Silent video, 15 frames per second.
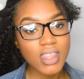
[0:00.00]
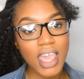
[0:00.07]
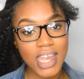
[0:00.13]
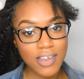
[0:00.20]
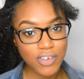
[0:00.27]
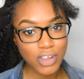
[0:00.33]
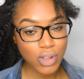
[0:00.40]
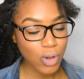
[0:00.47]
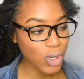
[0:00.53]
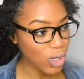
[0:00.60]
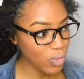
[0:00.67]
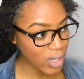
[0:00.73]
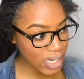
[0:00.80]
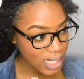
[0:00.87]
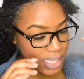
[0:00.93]
and if you don't know
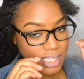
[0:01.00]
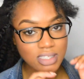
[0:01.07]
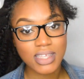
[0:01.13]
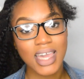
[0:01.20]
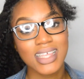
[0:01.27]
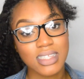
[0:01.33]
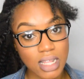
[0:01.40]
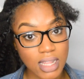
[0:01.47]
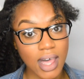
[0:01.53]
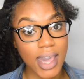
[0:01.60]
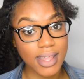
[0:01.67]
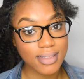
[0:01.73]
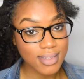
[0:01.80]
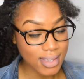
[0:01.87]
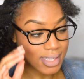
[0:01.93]
what it is, it's a
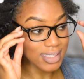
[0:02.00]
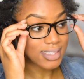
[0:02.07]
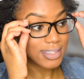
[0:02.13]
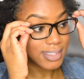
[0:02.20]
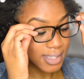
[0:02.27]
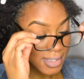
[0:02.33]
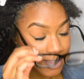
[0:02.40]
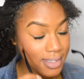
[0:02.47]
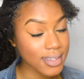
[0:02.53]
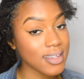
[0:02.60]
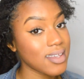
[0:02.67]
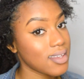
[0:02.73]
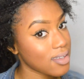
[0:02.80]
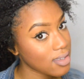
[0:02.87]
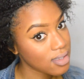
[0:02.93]
lot. It's
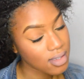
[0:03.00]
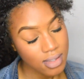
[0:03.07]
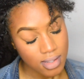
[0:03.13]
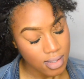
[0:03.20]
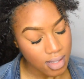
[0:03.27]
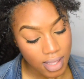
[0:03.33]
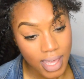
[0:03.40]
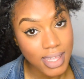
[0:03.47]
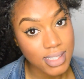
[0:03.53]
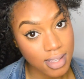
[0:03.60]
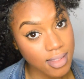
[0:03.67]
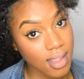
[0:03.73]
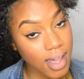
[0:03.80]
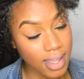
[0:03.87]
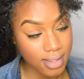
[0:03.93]
a
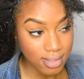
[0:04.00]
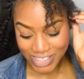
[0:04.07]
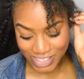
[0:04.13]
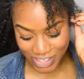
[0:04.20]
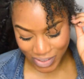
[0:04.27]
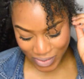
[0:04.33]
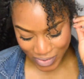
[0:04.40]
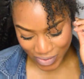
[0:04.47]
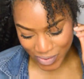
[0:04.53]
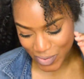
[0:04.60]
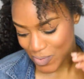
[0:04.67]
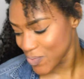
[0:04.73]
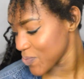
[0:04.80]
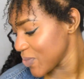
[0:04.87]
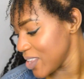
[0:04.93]
lot.
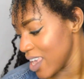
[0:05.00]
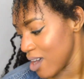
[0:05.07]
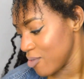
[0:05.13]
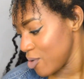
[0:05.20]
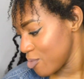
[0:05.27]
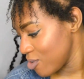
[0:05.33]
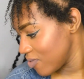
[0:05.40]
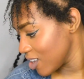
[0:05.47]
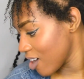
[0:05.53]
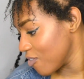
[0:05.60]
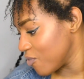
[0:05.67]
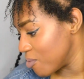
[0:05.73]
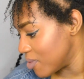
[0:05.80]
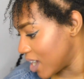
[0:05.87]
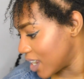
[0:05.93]
So yeah, well, moving on
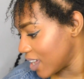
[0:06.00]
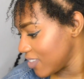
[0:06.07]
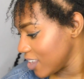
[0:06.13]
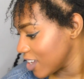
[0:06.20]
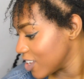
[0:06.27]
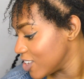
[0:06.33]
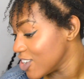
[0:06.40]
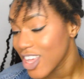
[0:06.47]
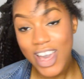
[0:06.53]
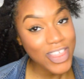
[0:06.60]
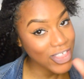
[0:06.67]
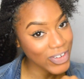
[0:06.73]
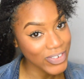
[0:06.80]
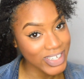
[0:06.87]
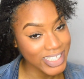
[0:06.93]
from that, I think
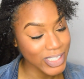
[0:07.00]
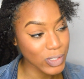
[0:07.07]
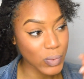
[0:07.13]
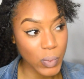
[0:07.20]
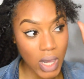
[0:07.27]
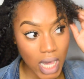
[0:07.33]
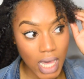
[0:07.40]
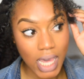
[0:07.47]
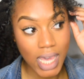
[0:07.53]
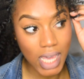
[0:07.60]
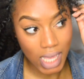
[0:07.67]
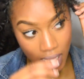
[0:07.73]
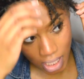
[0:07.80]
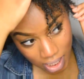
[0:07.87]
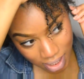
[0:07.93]
another reason why